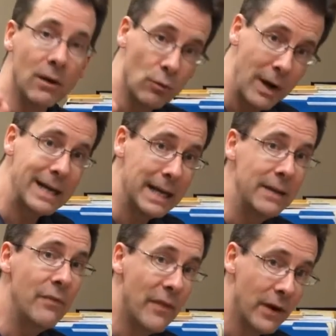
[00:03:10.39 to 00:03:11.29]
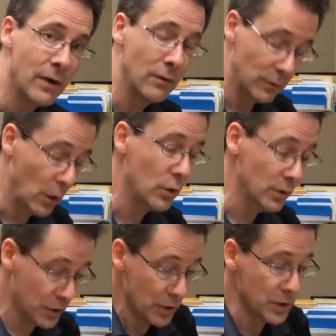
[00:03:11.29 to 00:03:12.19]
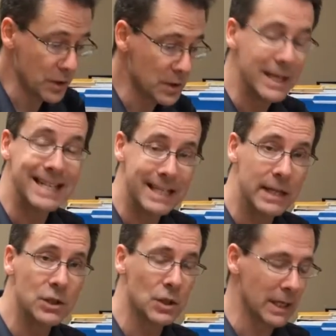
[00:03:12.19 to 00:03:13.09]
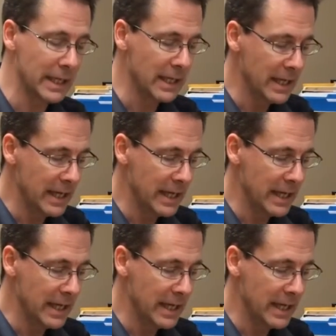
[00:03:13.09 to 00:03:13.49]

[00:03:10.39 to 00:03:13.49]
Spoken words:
right in their local churches intentionally.